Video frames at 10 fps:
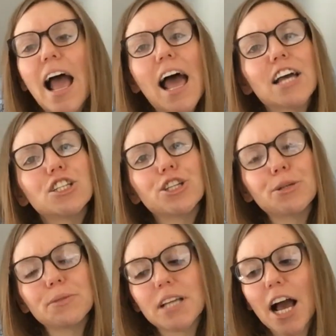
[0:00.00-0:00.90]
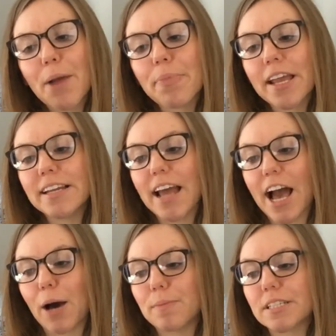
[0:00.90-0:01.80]
At noontime they
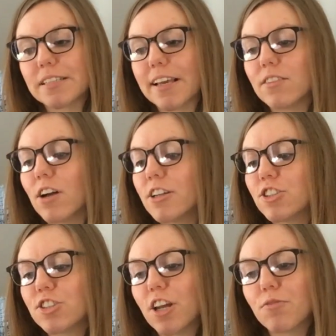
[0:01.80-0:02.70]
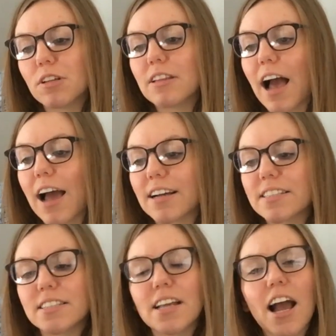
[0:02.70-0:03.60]
napped and they lunched and
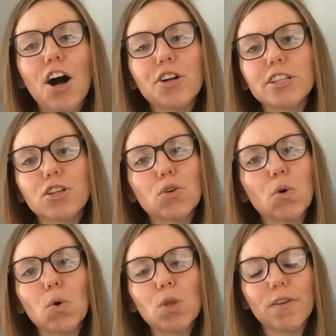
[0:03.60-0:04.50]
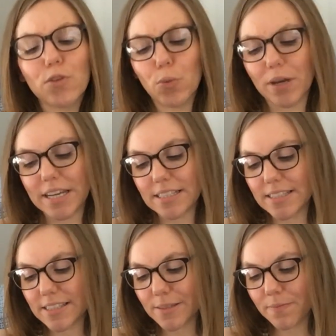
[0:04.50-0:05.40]
relaxed out in the cool of the
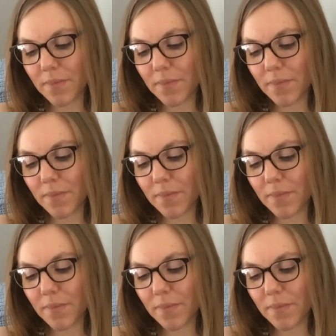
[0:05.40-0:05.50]
weeds.